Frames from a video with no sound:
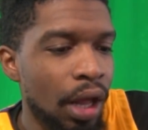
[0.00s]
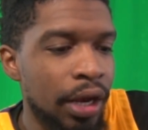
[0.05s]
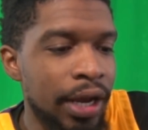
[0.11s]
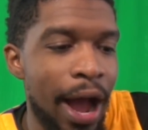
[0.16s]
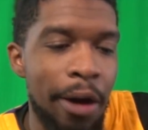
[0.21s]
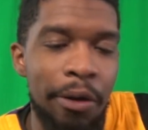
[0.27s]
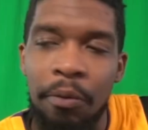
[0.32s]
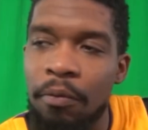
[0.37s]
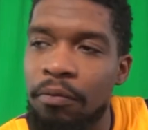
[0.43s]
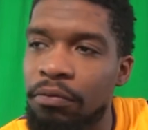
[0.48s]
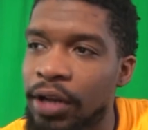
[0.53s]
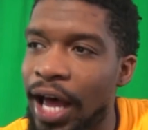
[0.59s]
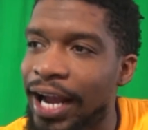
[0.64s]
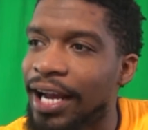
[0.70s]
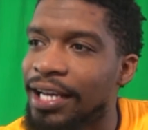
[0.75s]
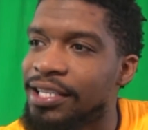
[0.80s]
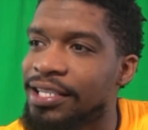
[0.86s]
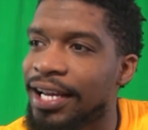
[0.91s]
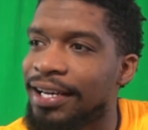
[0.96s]
Now,
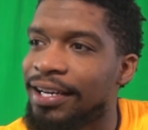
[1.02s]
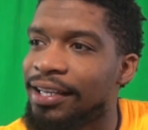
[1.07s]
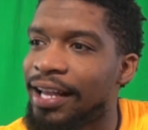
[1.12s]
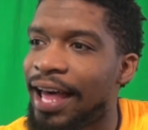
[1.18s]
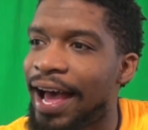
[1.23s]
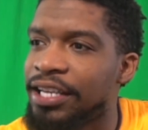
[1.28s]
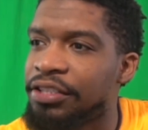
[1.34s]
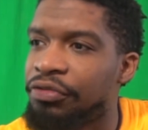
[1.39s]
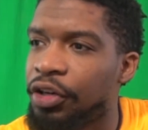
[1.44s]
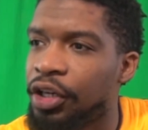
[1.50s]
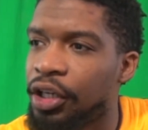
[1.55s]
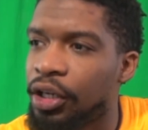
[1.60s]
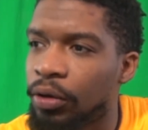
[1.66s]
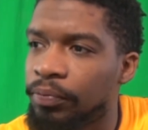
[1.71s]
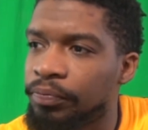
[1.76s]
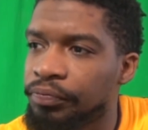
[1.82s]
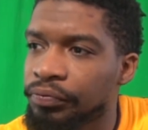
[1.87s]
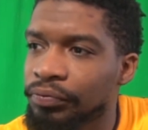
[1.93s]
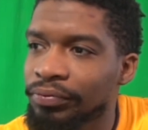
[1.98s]
like I said in the last
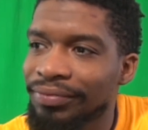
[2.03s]
video,